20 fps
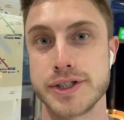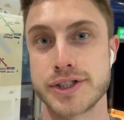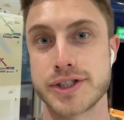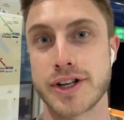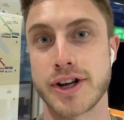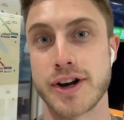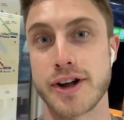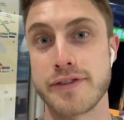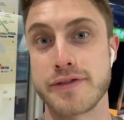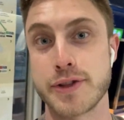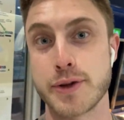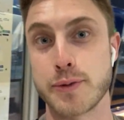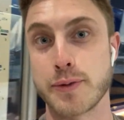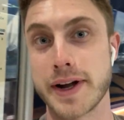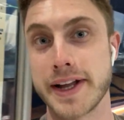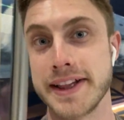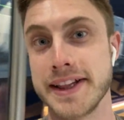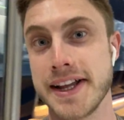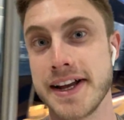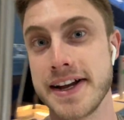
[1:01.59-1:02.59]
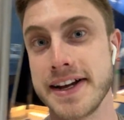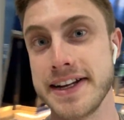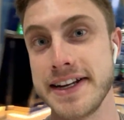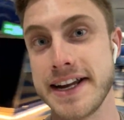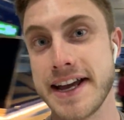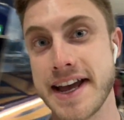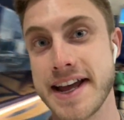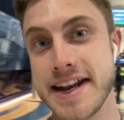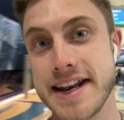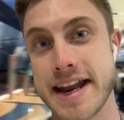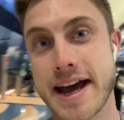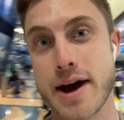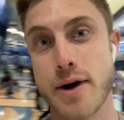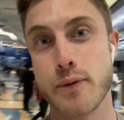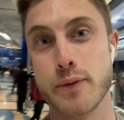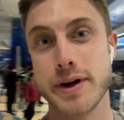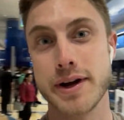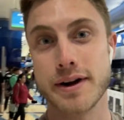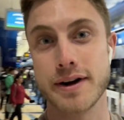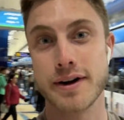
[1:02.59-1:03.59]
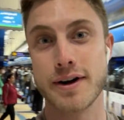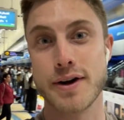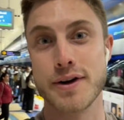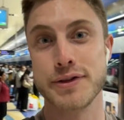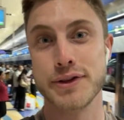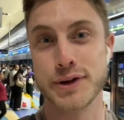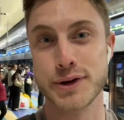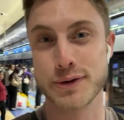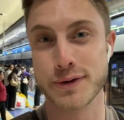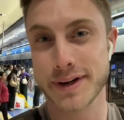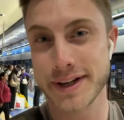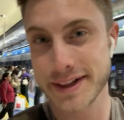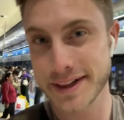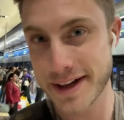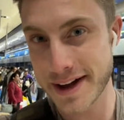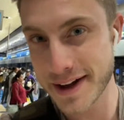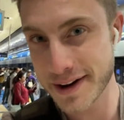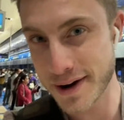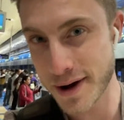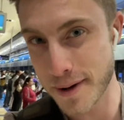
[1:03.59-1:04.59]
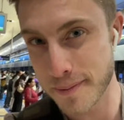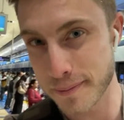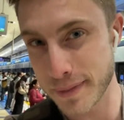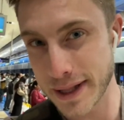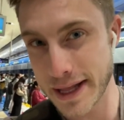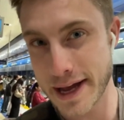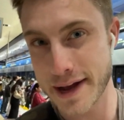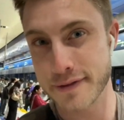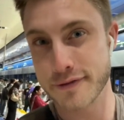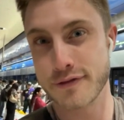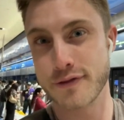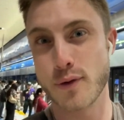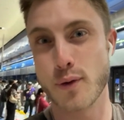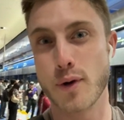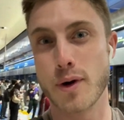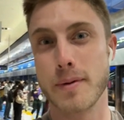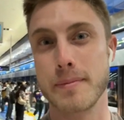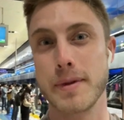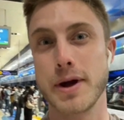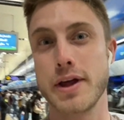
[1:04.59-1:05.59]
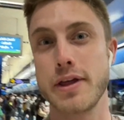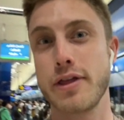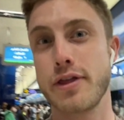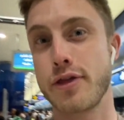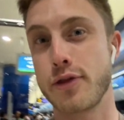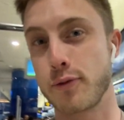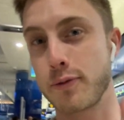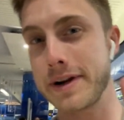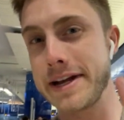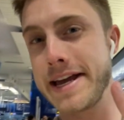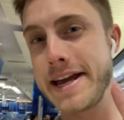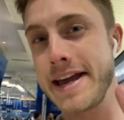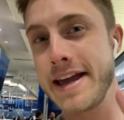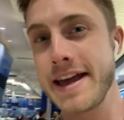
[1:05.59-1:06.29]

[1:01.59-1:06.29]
Got off the red line and now we are on the green line on platform three